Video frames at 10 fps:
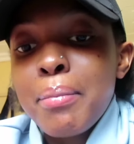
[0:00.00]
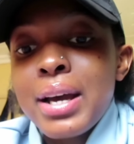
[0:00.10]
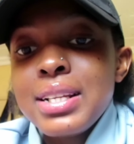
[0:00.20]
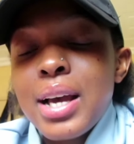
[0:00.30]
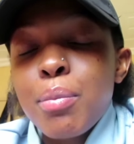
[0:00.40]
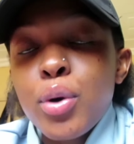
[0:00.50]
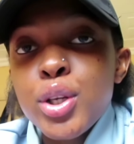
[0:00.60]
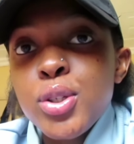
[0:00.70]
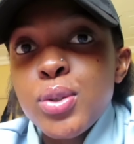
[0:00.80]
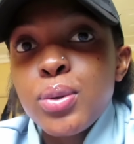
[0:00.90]
but I'm
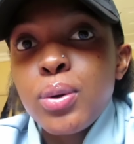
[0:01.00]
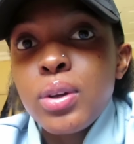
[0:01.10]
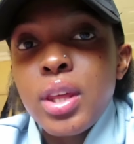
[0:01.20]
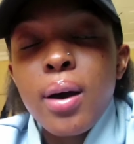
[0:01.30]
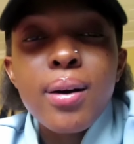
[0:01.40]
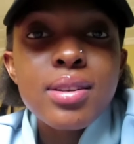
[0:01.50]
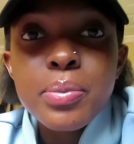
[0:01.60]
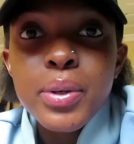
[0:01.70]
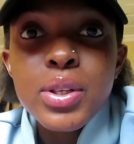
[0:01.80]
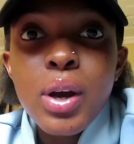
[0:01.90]
going to the
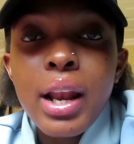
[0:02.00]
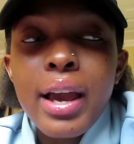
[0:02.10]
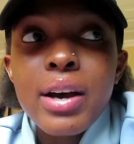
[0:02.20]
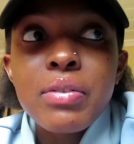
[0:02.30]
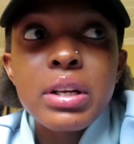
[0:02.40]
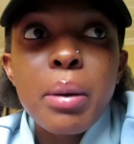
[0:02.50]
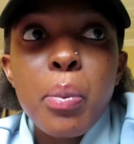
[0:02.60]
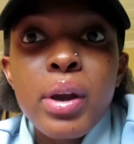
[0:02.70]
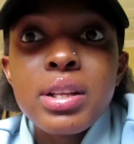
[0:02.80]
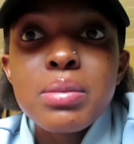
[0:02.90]
hospital. I have an
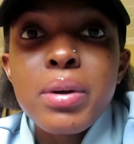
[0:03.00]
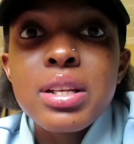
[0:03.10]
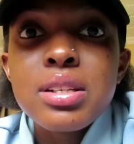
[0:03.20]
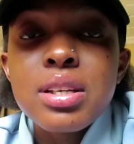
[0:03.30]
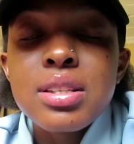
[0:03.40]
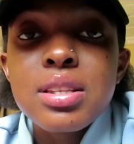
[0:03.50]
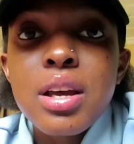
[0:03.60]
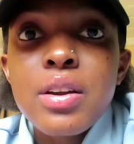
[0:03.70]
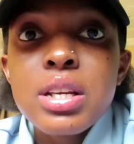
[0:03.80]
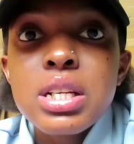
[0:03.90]
appointment. It's
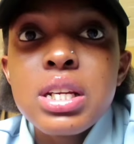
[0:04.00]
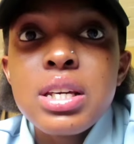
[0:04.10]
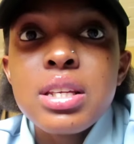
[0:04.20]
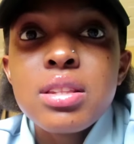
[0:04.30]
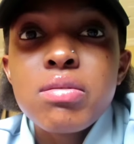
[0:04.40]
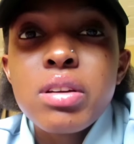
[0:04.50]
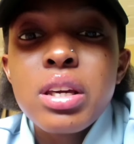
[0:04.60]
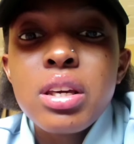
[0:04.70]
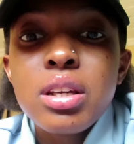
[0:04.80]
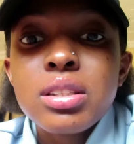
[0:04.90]
currently
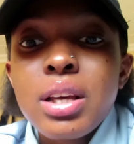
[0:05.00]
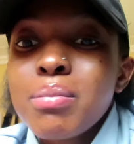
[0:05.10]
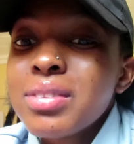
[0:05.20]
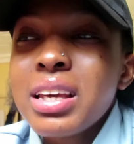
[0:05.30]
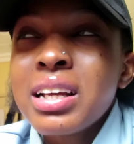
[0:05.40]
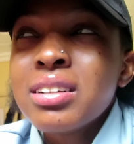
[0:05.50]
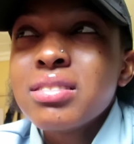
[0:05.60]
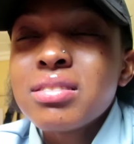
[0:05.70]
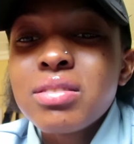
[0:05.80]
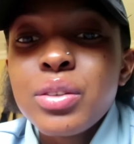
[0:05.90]

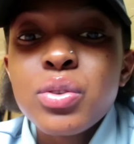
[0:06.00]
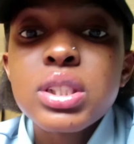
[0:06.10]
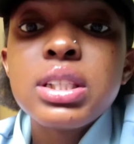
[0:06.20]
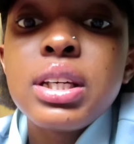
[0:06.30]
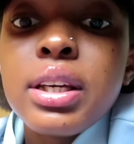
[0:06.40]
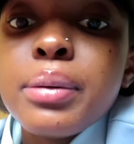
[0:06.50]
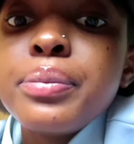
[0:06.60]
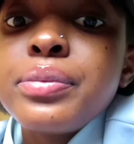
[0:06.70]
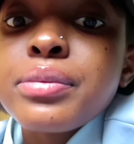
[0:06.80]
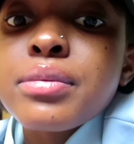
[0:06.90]

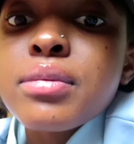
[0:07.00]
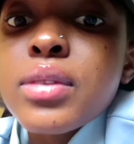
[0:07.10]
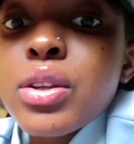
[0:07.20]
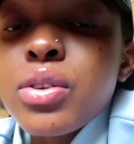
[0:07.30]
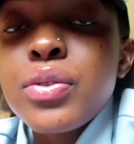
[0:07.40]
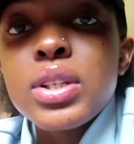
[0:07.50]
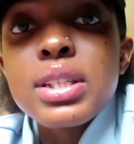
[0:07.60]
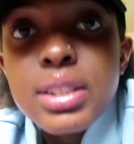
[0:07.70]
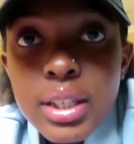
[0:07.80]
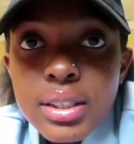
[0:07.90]

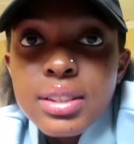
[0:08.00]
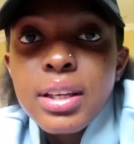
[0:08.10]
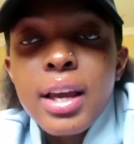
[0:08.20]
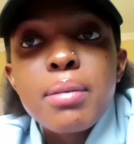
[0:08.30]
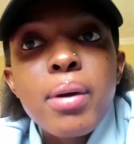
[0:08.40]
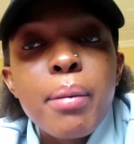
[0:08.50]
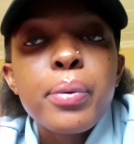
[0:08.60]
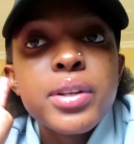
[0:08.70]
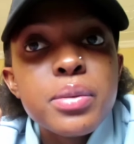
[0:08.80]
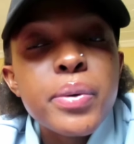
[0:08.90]
3:46, and my
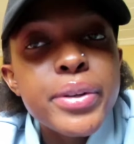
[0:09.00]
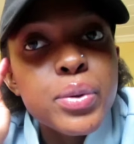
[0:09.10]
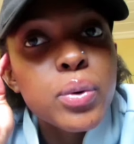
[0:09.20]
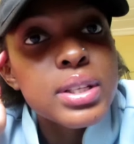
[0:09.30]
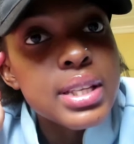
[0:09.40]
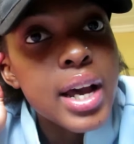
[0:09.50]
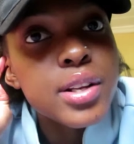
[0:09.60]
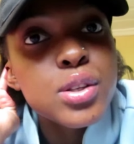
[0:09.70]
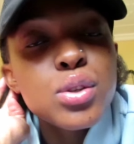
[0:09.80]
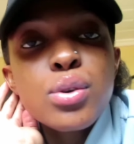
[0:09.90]
appointment was
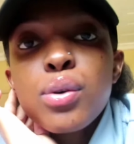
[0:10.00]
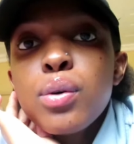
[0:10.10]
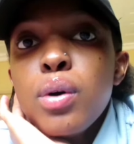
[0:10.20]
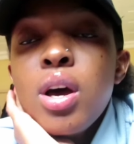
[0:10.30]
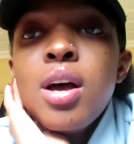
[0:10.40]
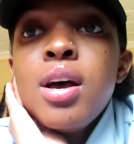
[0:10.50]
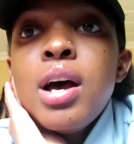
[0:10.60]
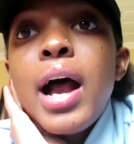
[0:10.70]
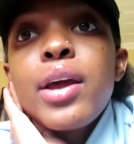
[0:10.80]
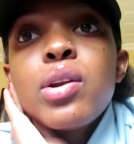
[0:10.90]
at 2.
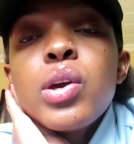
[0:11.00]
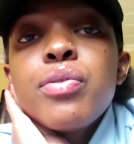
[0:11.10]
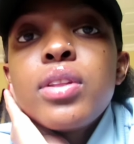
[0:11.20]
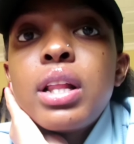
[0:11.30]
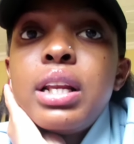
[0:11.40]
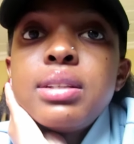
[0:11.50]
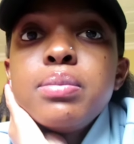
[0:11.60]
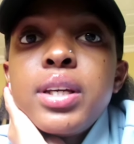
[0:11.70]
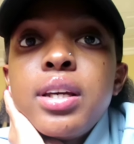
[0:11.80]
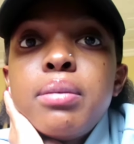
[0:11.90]
I don't know if they'll
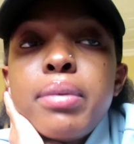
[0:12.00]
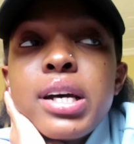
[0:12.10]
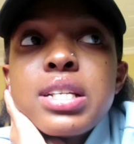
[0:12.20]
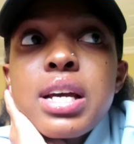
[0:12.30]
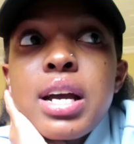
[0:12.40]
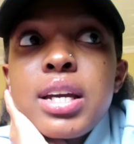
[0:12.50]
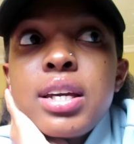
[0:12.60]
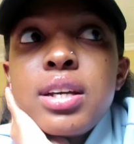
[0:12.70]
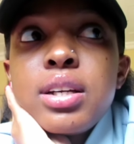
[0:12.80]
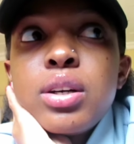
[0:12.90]
let me in, but
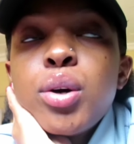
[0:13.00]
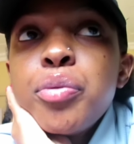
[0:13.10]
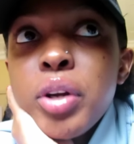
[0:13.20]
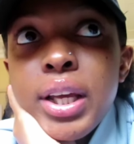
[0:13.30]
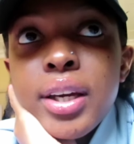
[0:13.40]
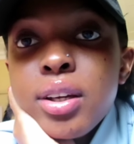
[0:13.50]
I hope